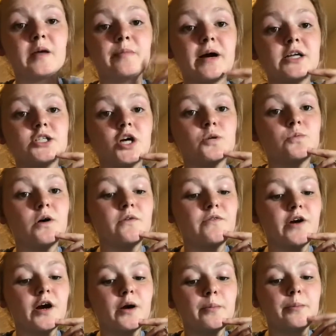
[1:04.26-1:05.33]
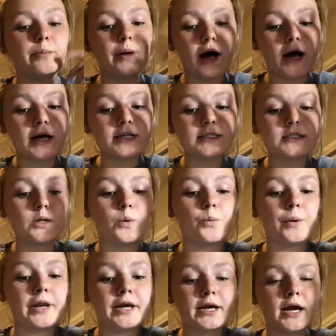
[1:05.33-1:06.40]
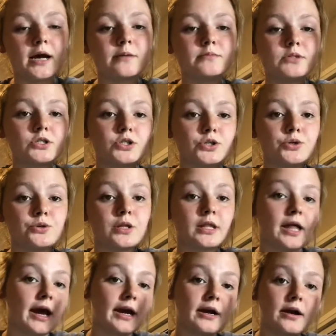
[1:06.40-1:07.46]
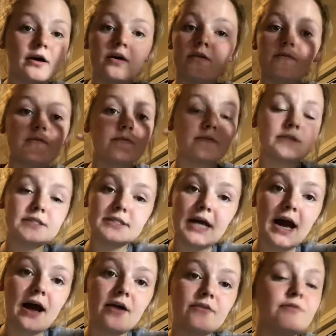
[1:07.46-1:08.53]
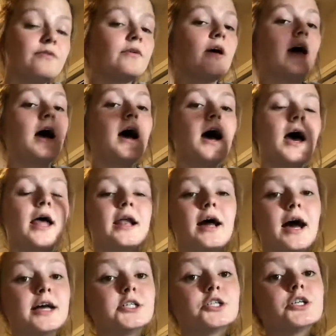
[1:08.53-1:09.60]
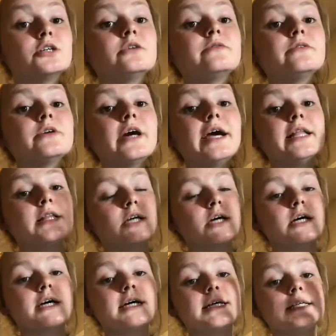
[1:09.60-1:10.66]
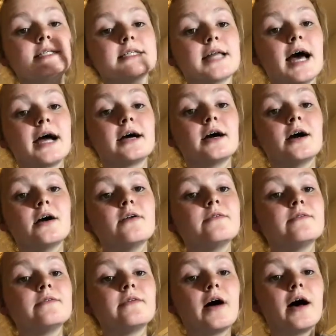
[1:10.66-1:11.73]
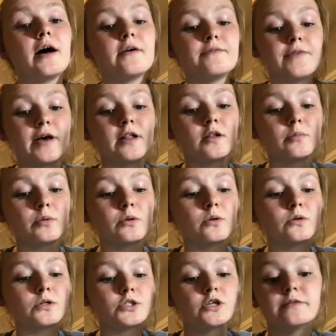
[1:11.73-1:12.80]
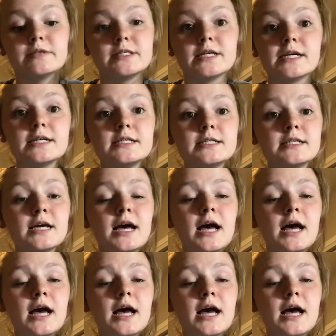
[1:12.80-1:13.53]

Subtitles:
by child welfare, but when it comes to the lack of staff and high turnover rate, there is lack of available services